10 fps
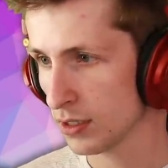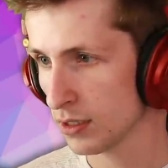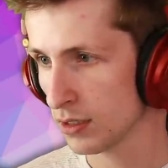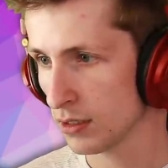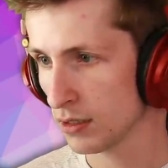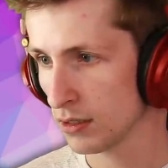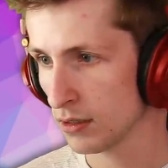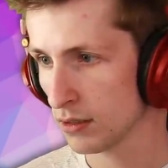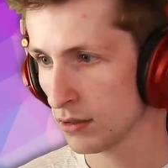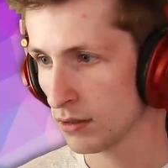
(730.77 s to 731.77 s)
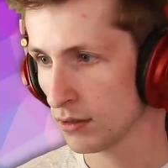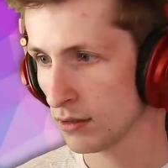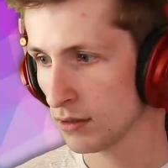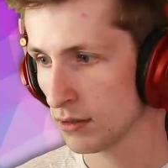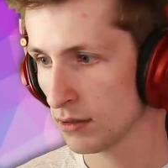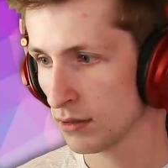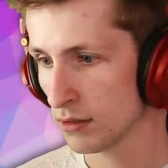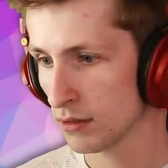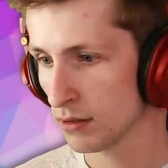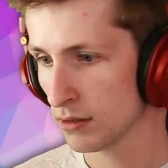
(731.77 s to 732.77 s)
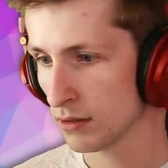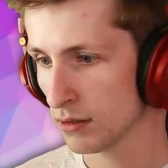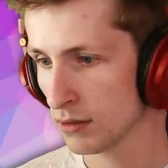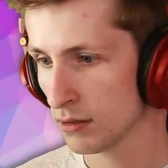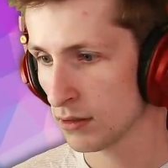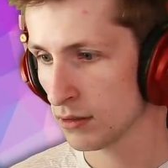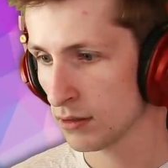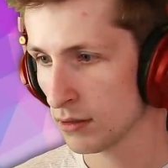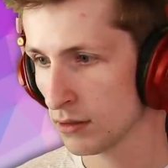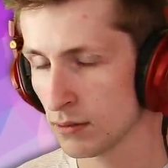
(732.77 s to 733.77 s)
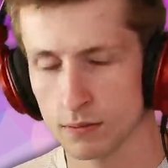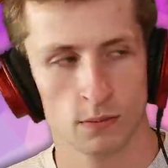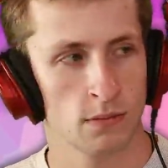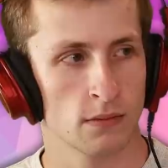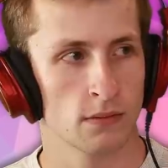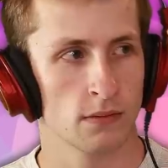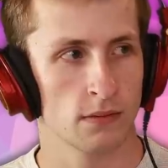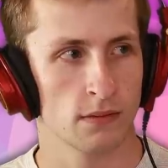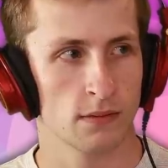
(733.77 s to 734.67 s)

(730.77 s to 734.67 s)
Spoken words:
(no one is talking)